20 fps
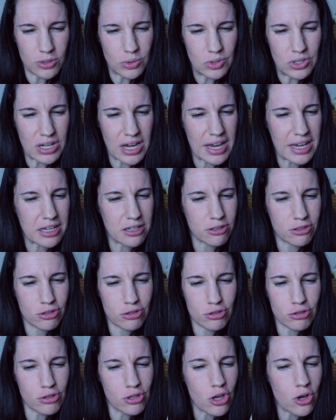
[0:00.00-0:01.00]
you die a
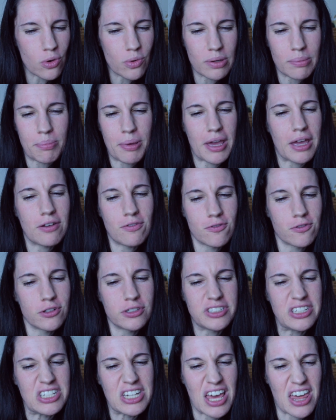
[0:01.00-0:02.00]
slow and painful
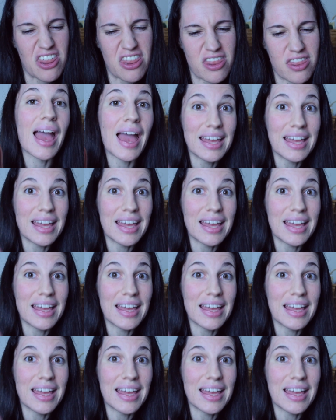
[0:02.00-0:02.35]
death.